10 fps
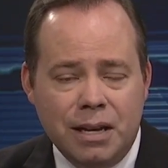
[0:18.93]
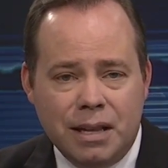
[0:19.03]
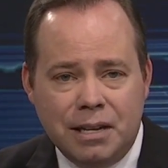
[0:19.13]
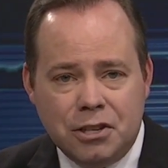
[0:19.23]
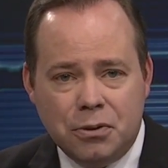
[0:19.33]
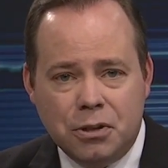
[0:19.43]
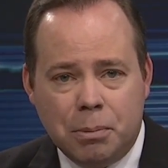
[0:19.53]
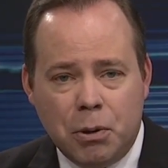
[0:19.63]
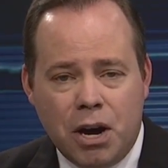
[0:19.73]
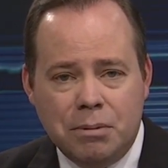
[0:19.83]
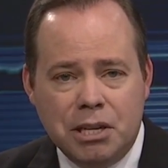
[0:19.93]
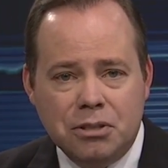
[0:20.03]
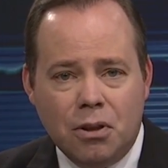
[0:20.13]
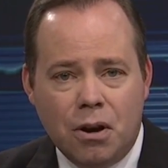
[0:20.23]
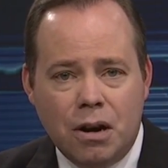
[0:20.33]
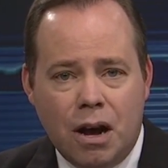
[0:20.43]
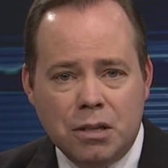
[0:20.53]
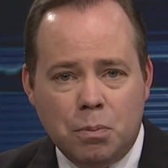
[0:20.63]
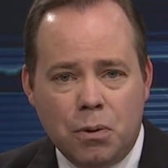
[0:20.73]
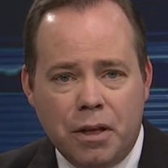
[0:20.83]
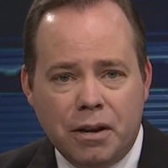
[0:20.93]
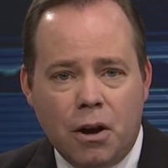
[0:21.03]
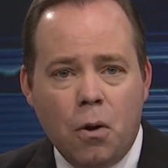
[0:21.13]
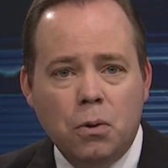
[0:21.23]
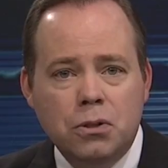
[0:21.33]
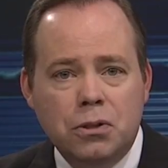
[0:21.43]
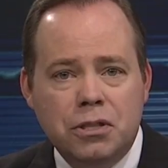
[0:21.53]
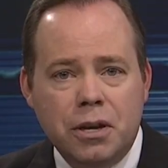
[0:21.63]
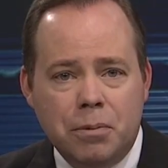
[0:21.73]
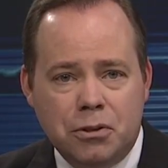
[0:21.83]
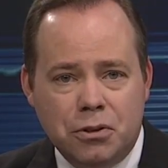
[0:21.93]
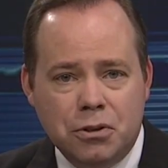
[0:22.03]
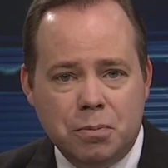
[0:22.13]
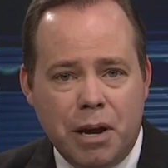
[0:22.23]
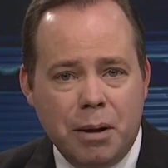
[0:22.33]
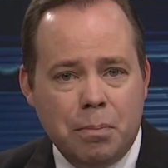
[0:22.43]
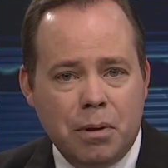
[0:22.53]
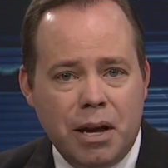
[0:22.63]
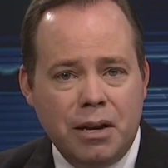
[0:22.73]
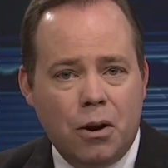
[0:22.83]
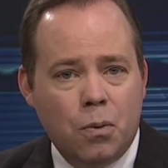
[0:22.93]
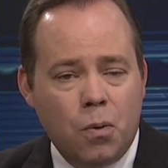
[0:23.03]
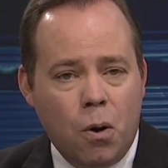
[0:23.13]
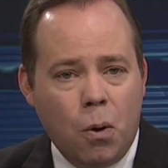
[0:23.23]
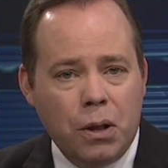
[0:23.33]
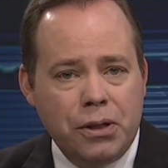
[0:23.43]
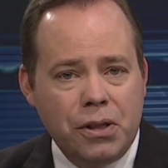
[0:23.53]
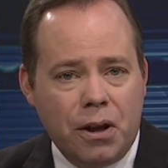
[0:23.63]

They told WYMT's Lauren Osborne that colder temperatures may have played a role in the